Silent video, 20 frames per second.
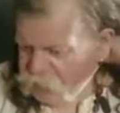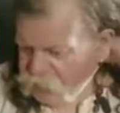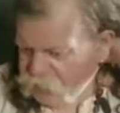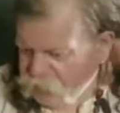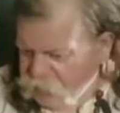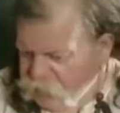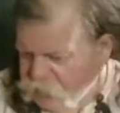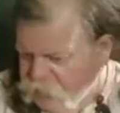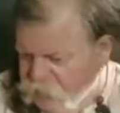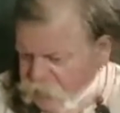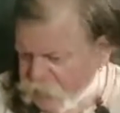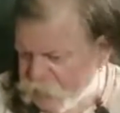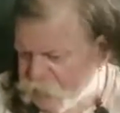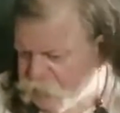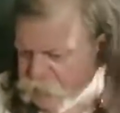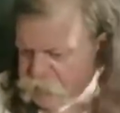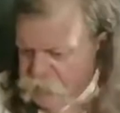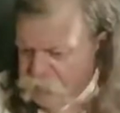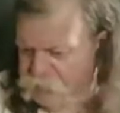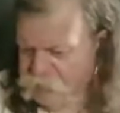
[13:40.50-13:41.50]
uh,
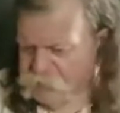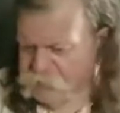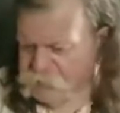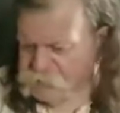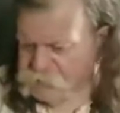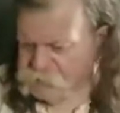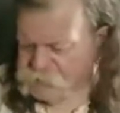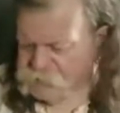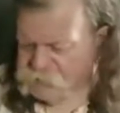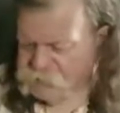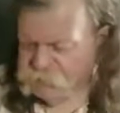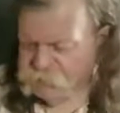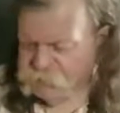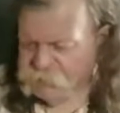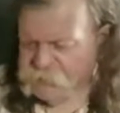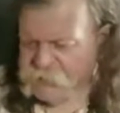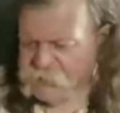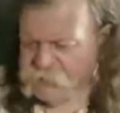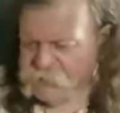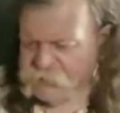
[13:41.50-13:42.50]
interesting
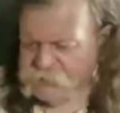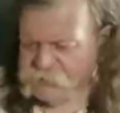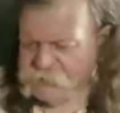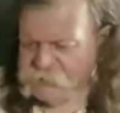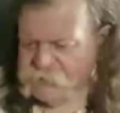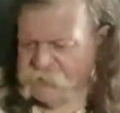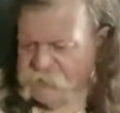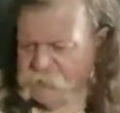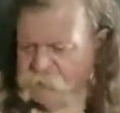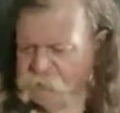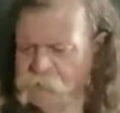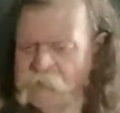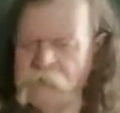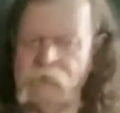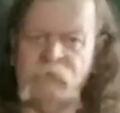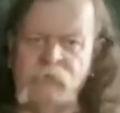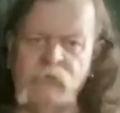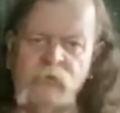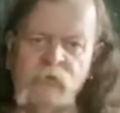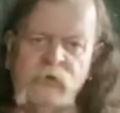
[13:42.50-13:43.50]
fact
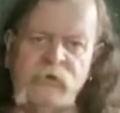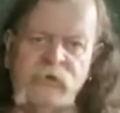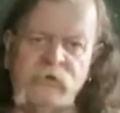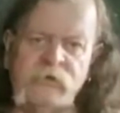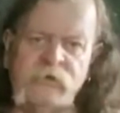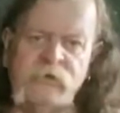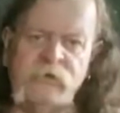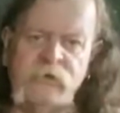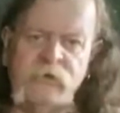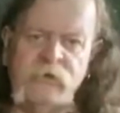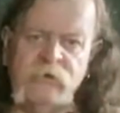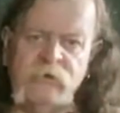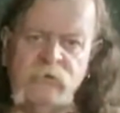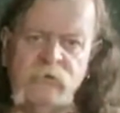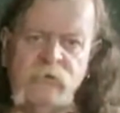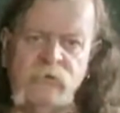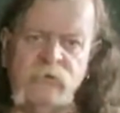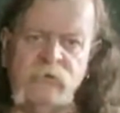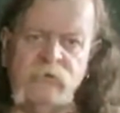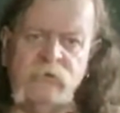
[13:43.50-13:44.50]
Pierrepoint
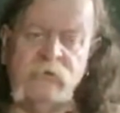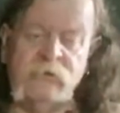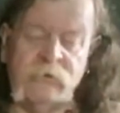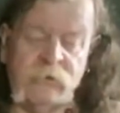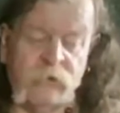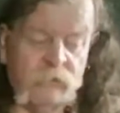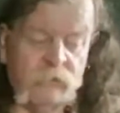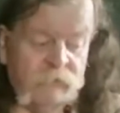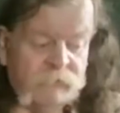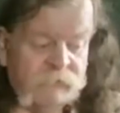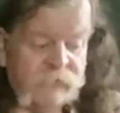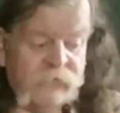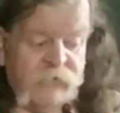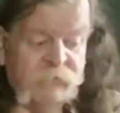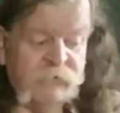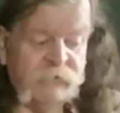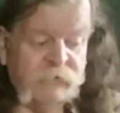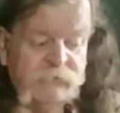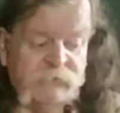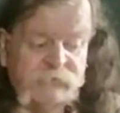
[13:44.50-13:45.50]
who the whole
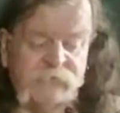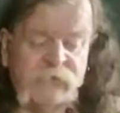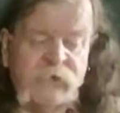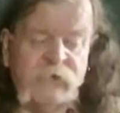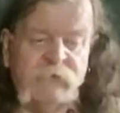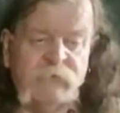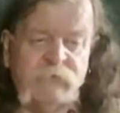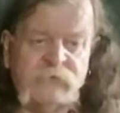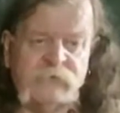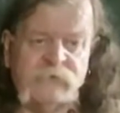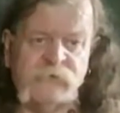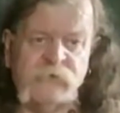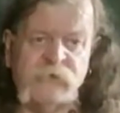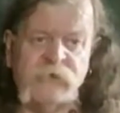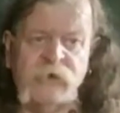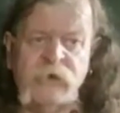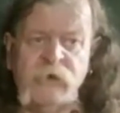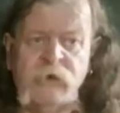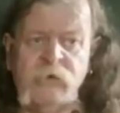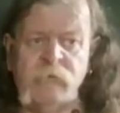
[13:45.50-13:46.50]
family was famous for
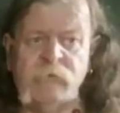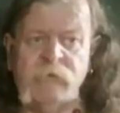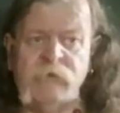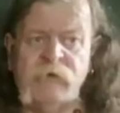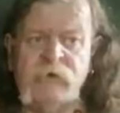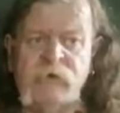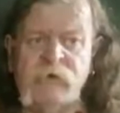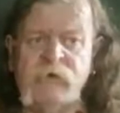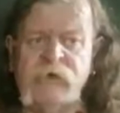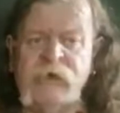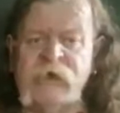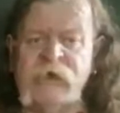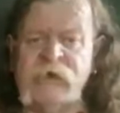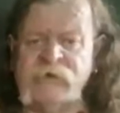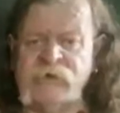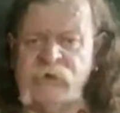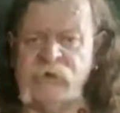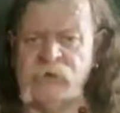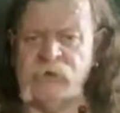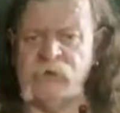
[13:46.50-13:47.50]
being
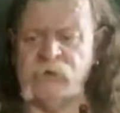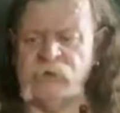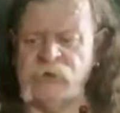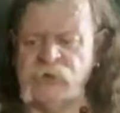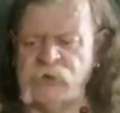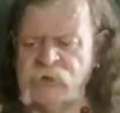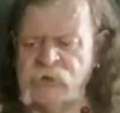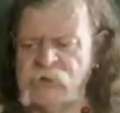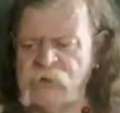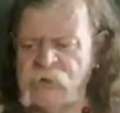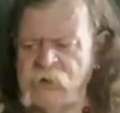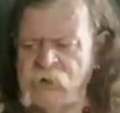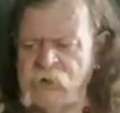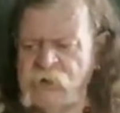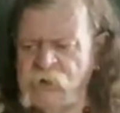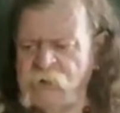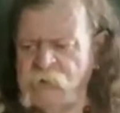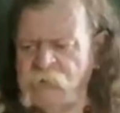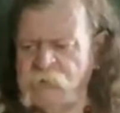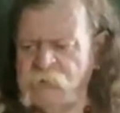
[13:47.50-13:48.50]
executioners
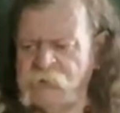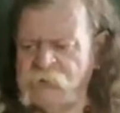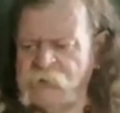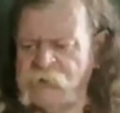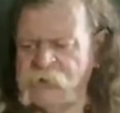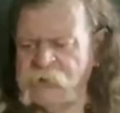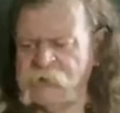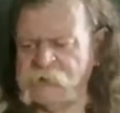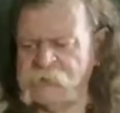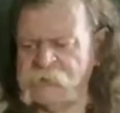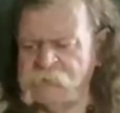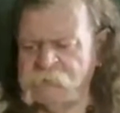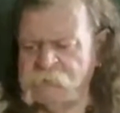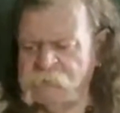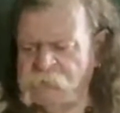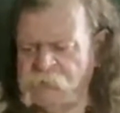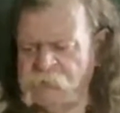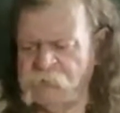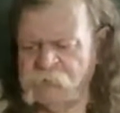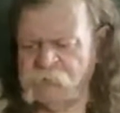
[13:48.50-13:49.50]
but the last
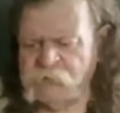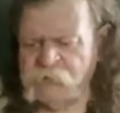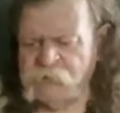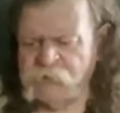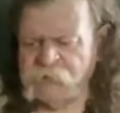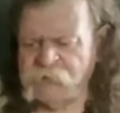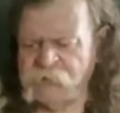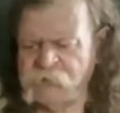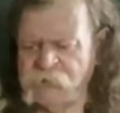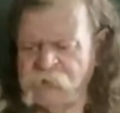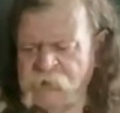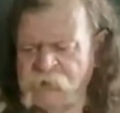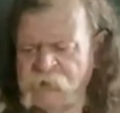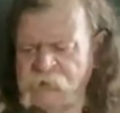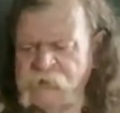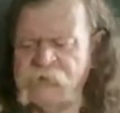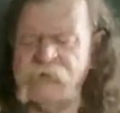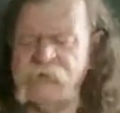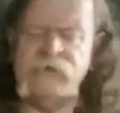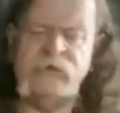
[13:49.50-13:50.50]
Pierrepoint
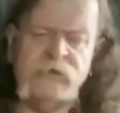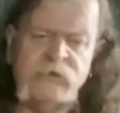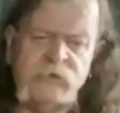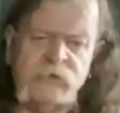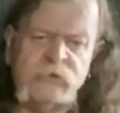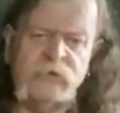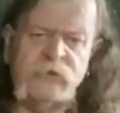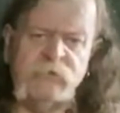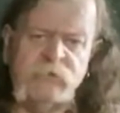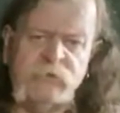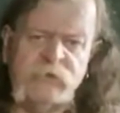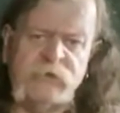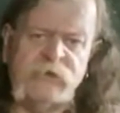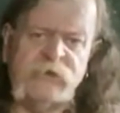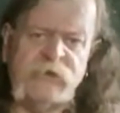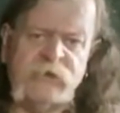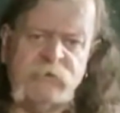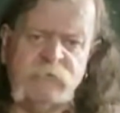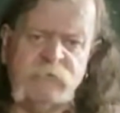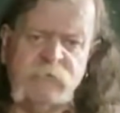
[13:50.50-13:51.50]
didn't agree with the
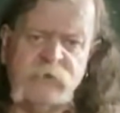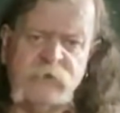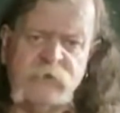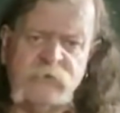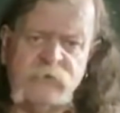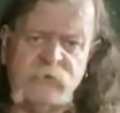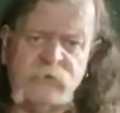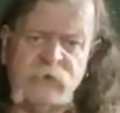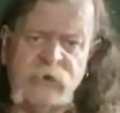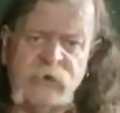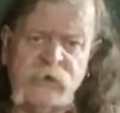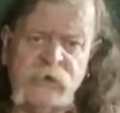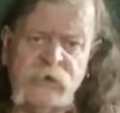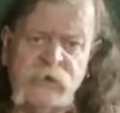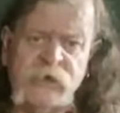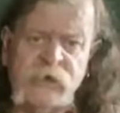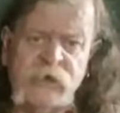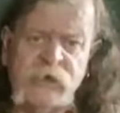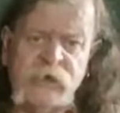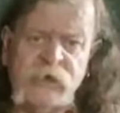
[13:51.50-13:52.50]
death penalty
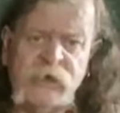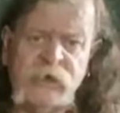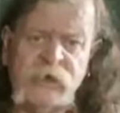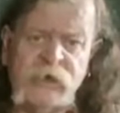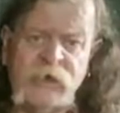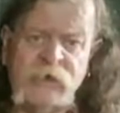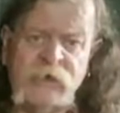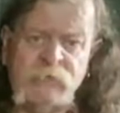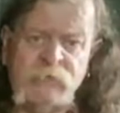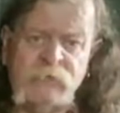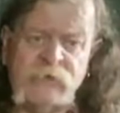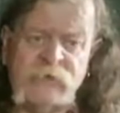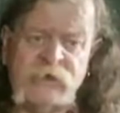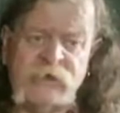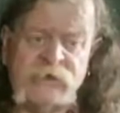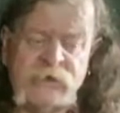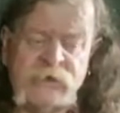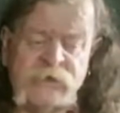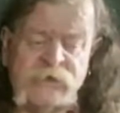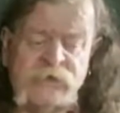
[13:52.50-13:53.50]
and was
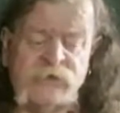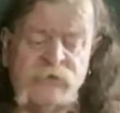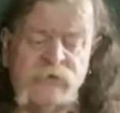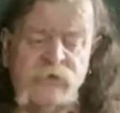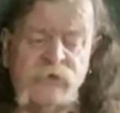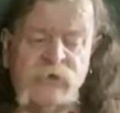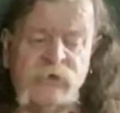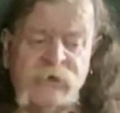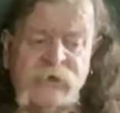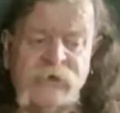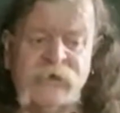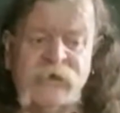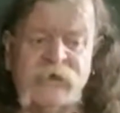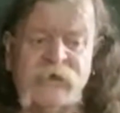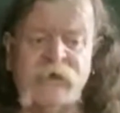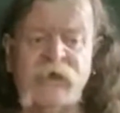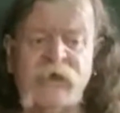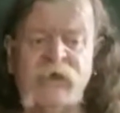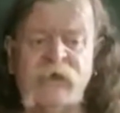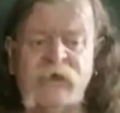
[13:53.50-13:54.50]
actually strongly
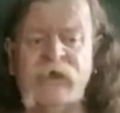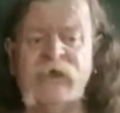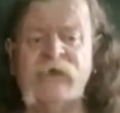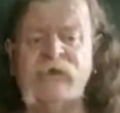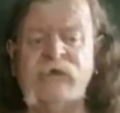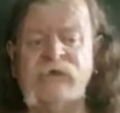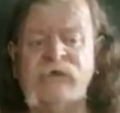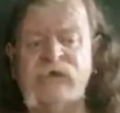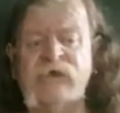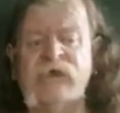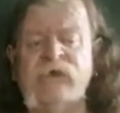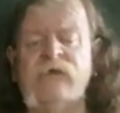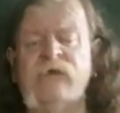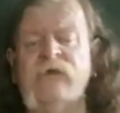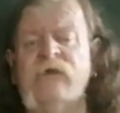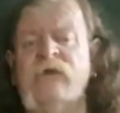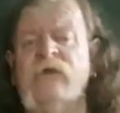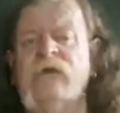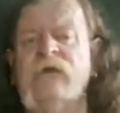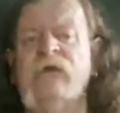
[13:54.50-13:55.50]
against
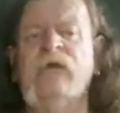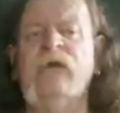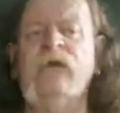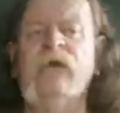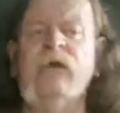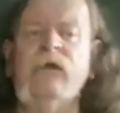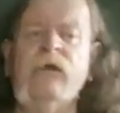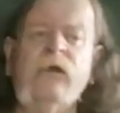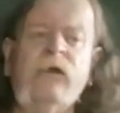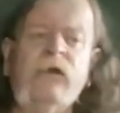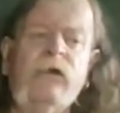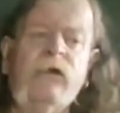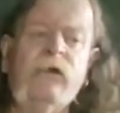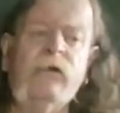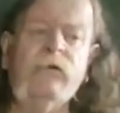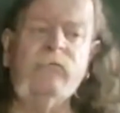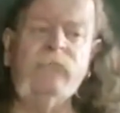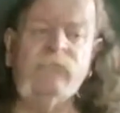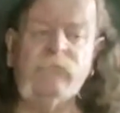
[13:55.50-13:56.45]
it um,